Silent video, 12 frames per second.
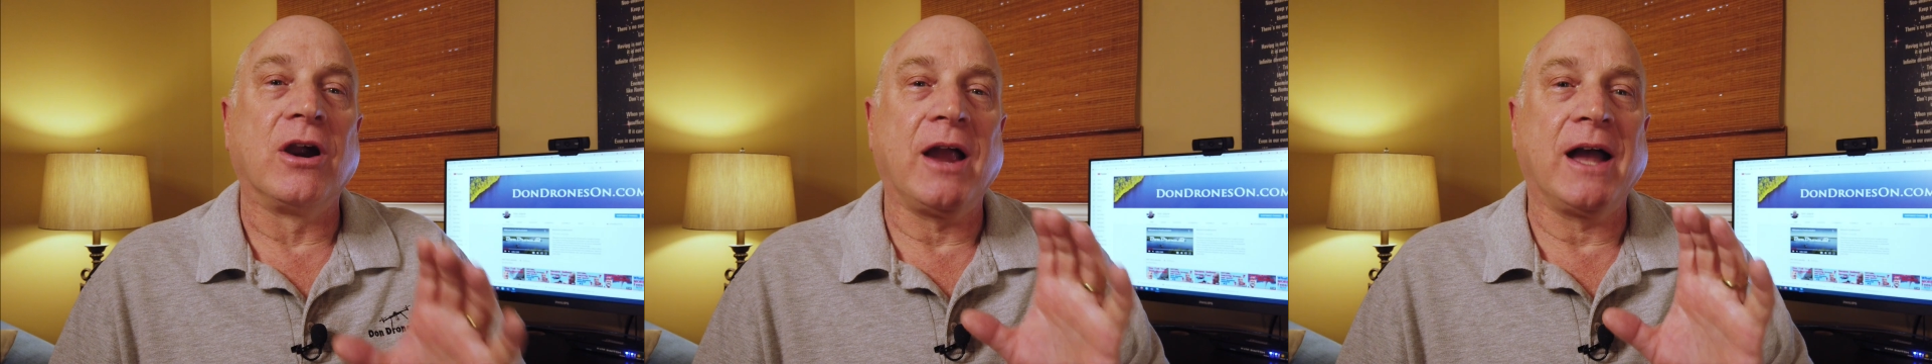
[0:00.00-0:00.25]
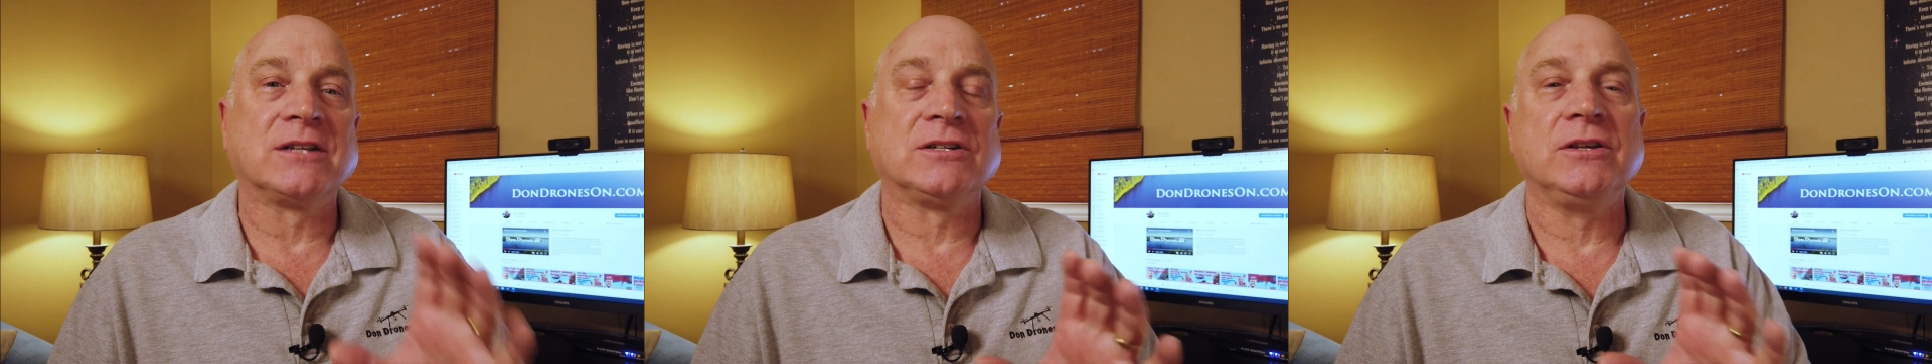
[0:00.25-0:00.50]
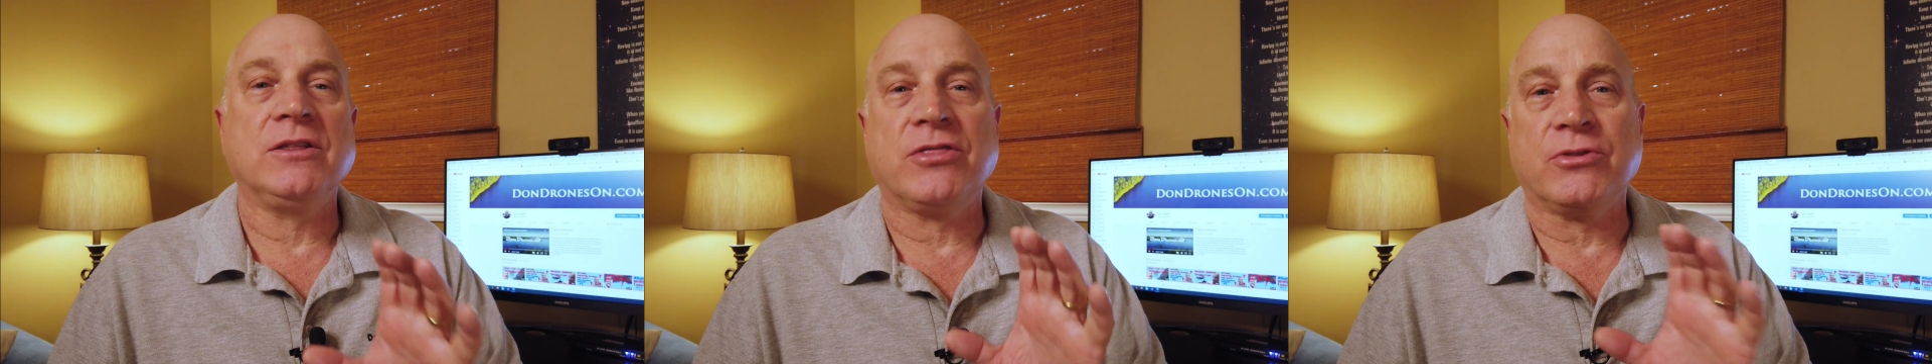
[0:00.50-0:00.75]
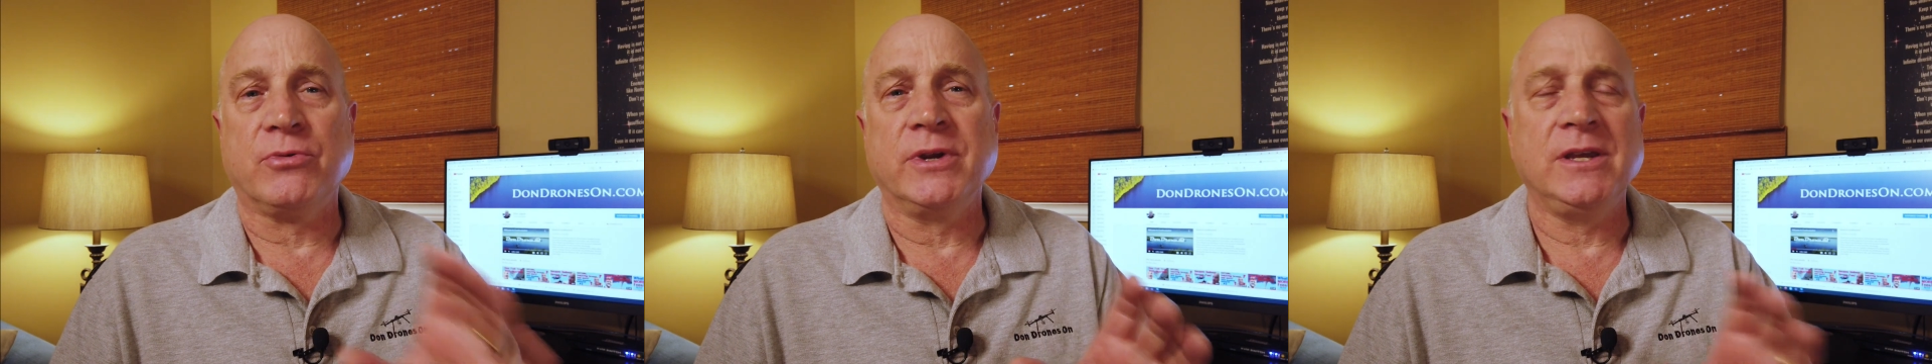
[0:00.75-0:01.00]
are actually
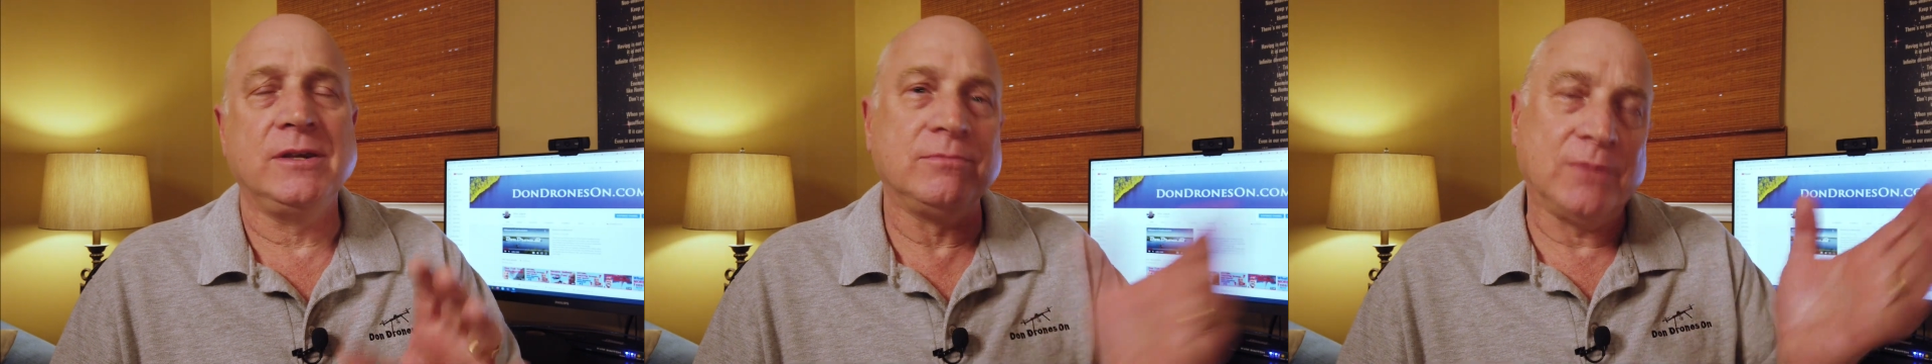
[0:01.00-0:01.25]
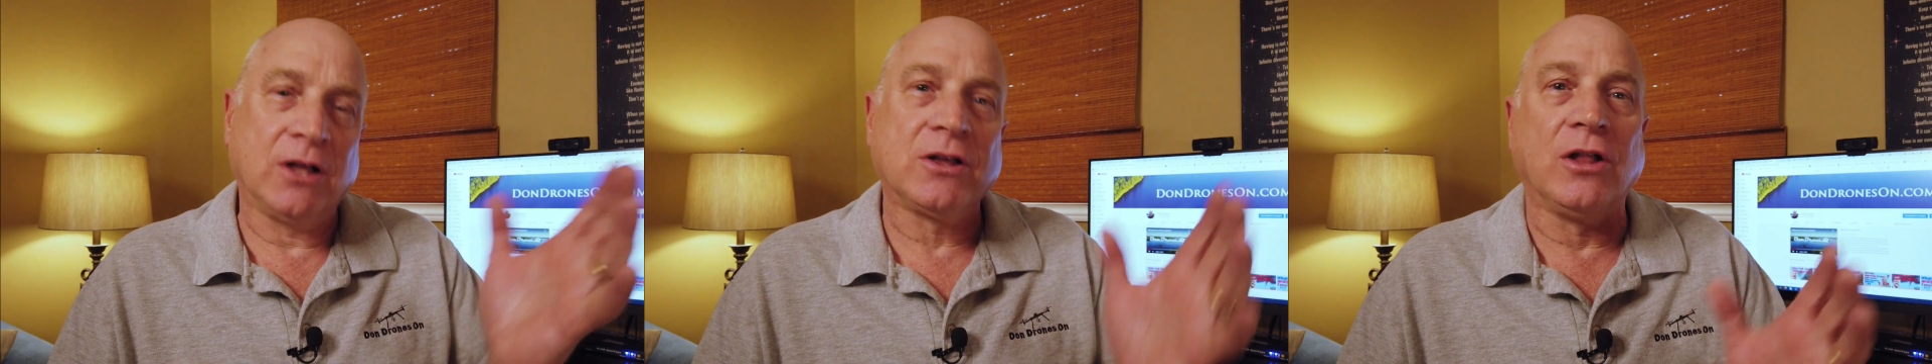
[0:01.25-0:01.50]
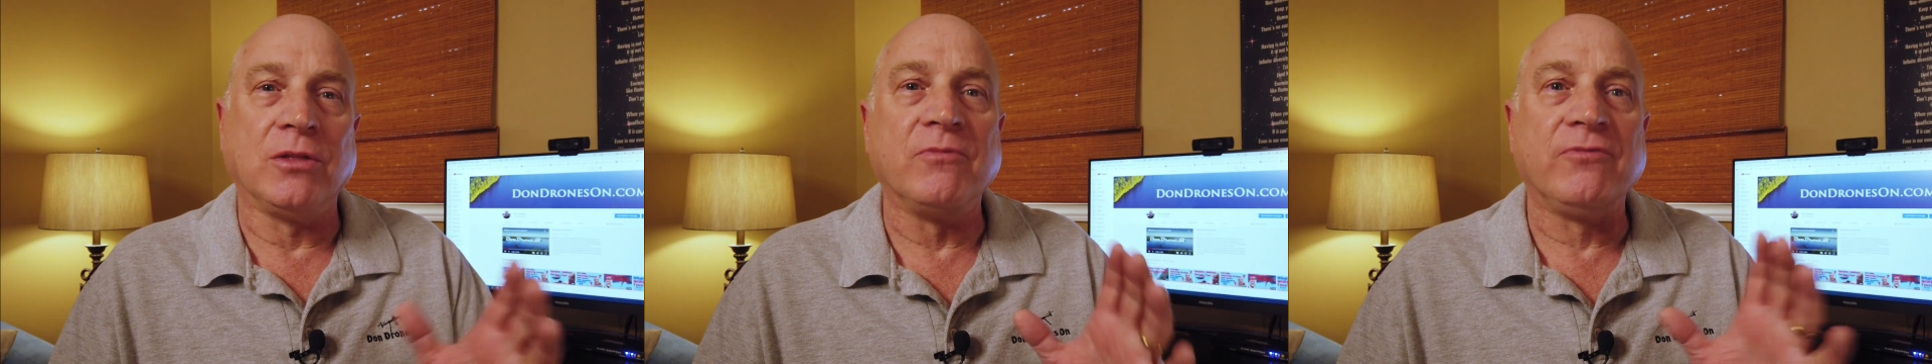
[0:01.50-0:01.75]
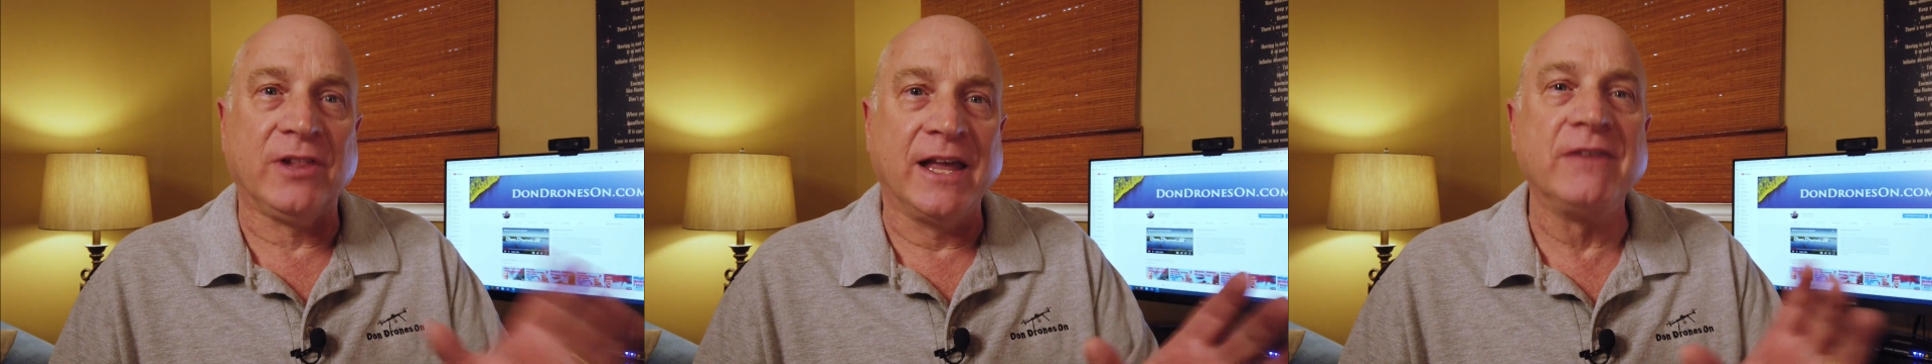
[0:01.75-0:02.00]
3, I'll call them
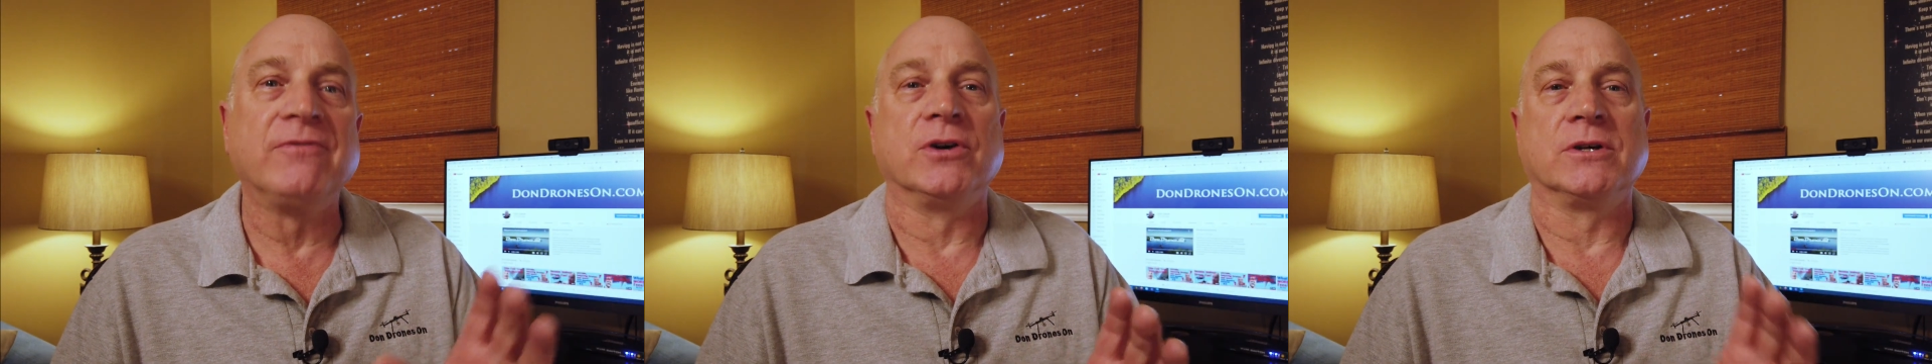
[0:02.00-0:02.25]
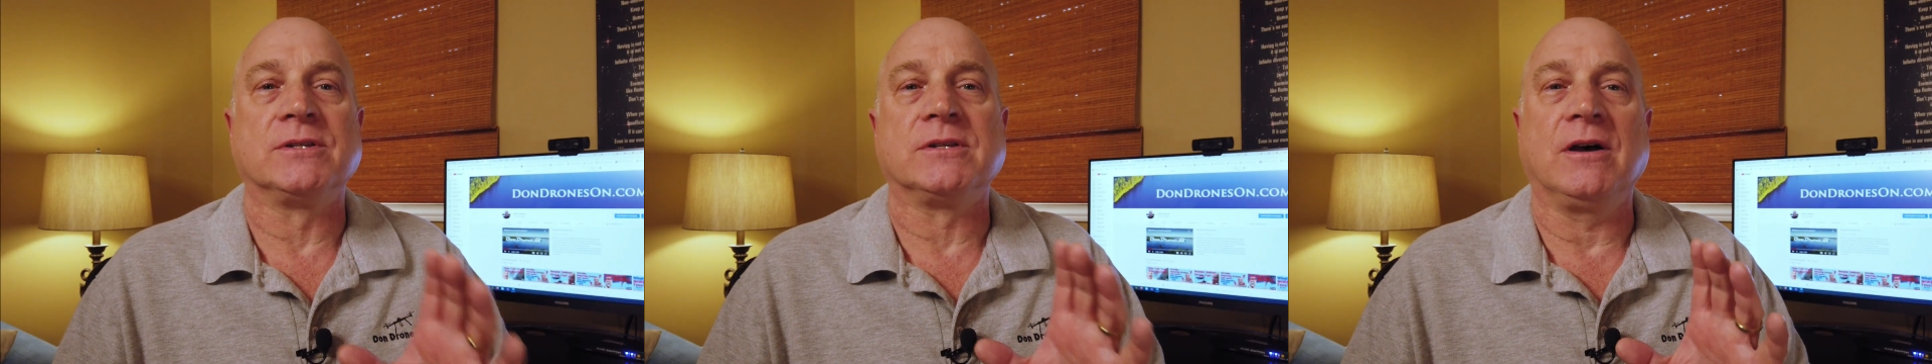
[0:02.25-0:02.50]
flavors